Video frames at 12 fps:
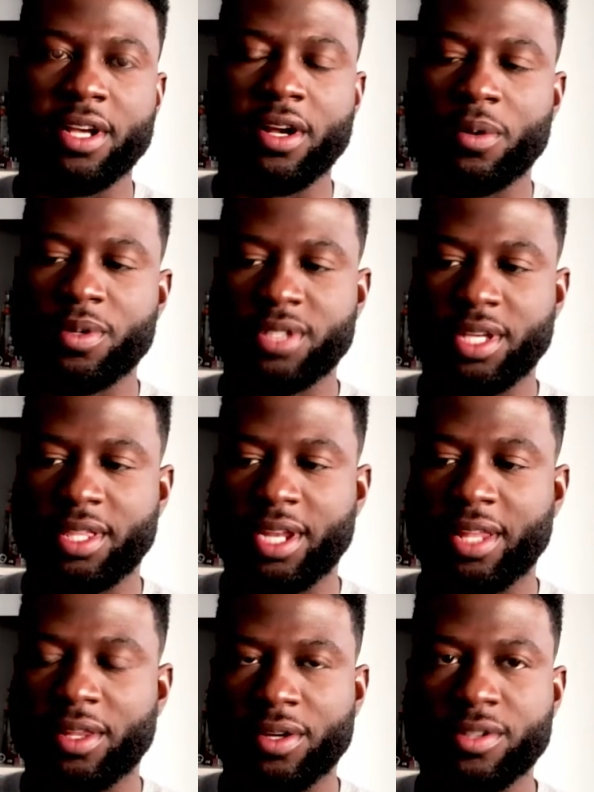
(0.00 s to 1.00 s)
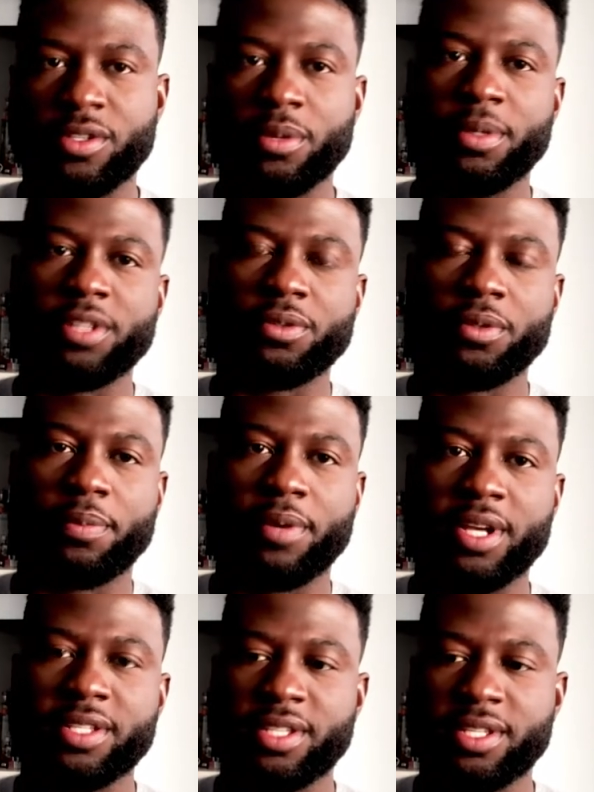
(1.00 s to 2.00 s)
I always say that I learned so much through the
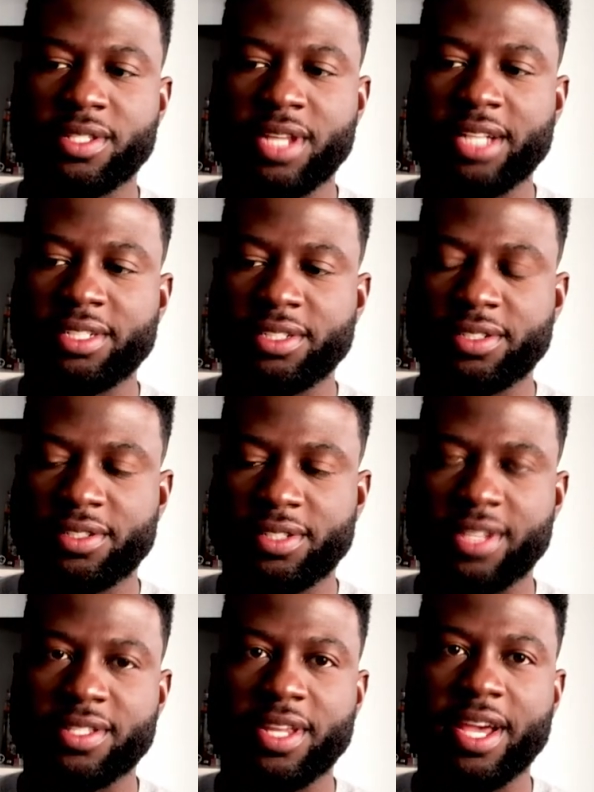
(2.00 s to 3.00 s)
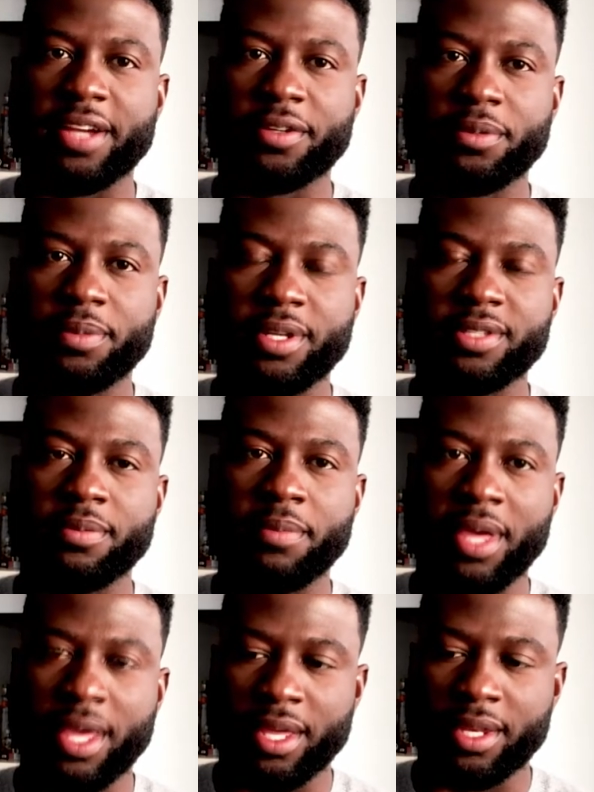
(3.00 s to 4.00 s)
process, not just as an actor, but as a
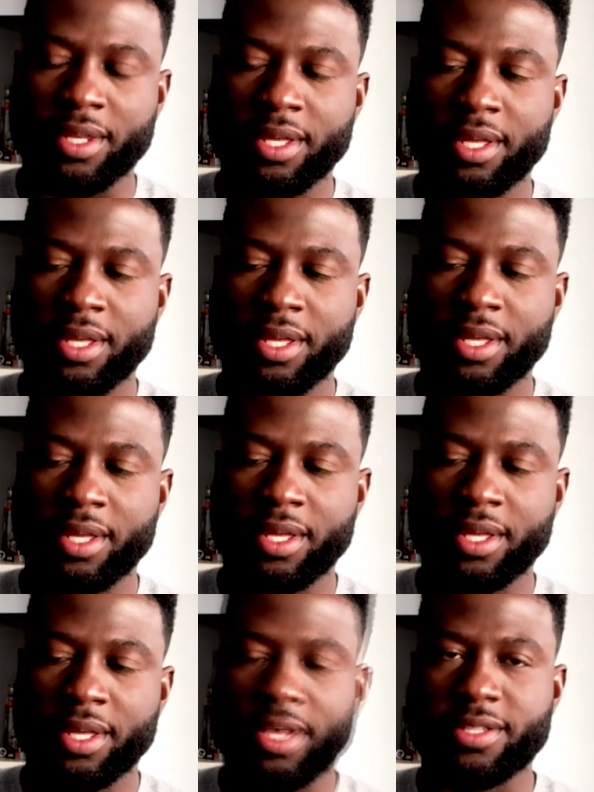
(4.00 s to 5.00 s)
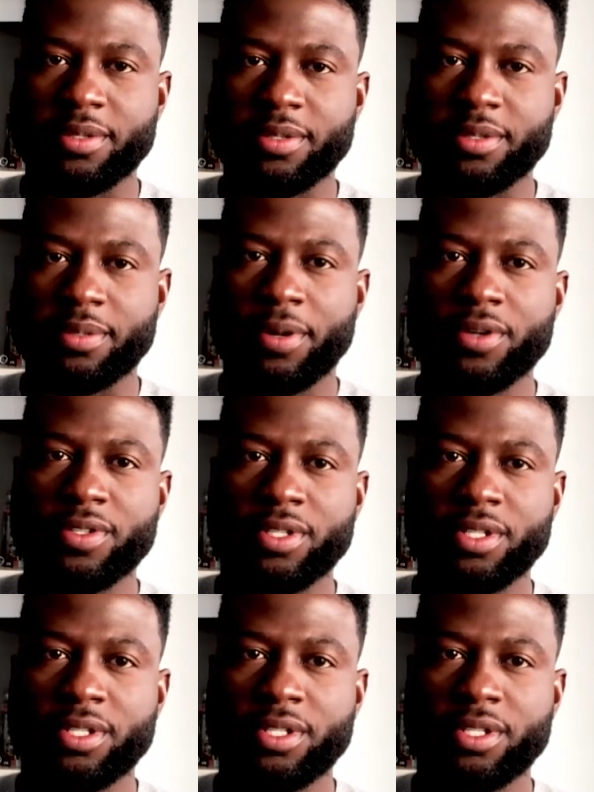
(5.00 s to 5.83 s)
man, as a person.